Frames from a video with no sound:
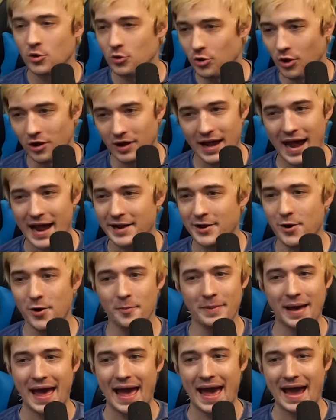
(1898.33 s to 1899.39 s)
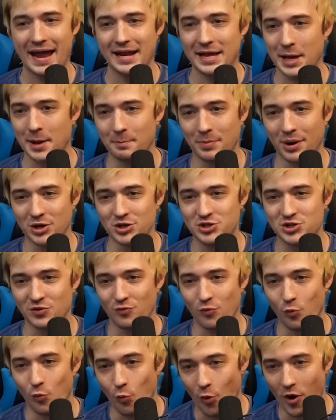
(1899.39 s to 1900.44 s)
Look, I know I'm adding a bunch
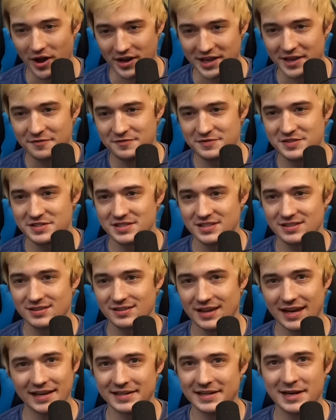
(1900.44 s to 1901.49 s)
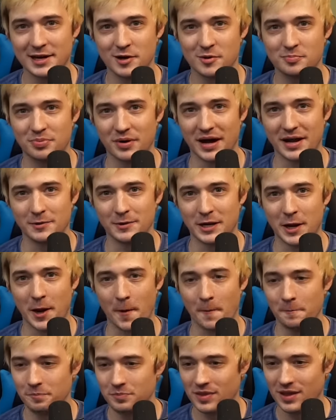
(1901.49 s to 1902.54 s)
of what-ifs in here, but, you
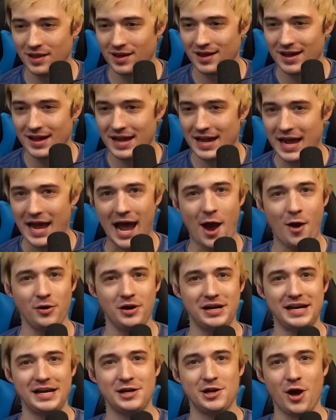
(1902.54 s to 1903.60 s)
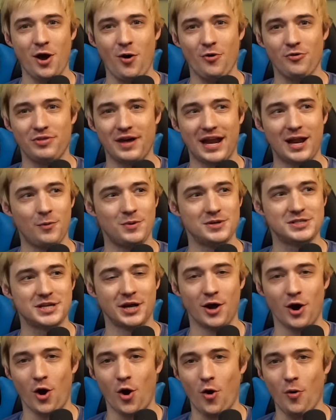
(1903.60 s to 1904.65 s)
know, how did he know that it was
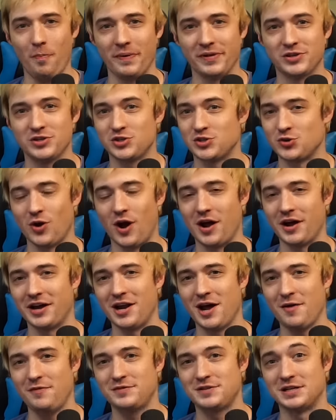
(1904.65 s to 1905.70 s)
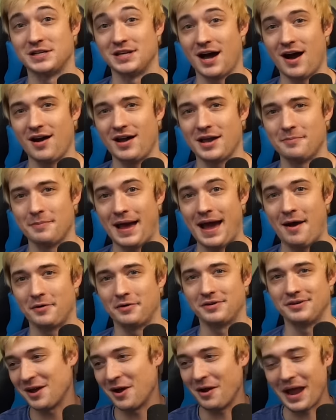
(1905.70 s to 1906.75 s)
gonna open strong enough to knock him
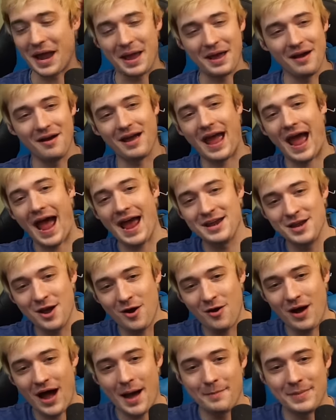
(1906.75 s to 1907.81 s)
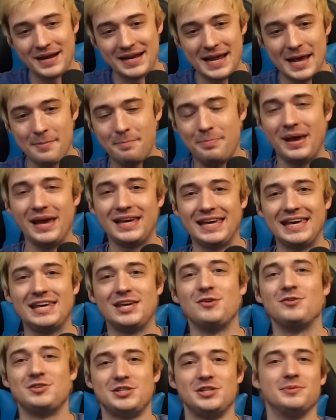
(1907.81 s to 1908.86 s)
out? Okay, I know I'm a nitpicky
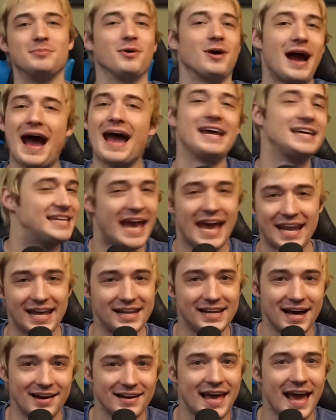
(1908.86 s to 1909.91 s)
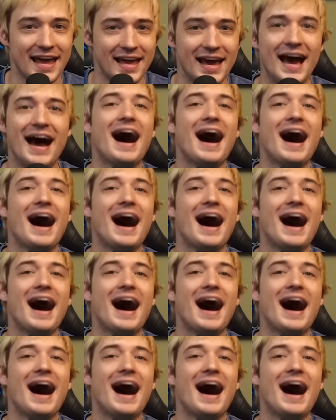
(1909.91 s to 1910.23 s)
YouTuber. I get it, okay?